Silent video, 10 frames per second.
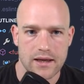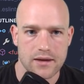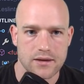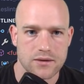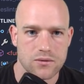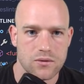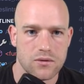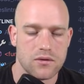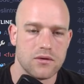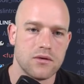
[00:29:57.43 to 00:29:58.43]
So
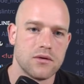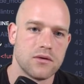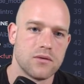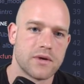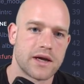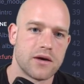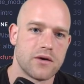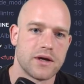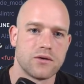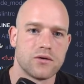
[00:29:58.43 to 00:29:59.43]
we're going to
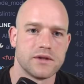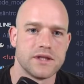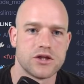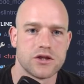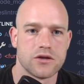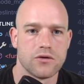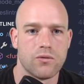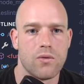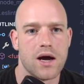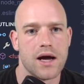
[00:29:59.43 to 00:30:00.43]
add a condition on
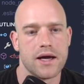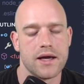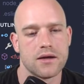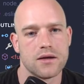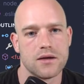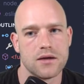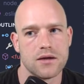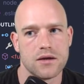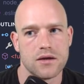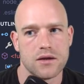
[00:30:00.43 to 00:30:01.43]
Y.
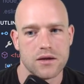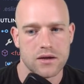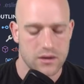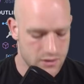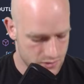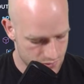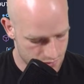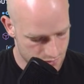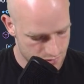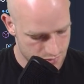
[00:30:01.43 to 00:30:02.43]

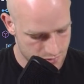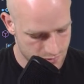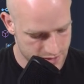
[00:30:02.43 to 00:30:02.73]
So we're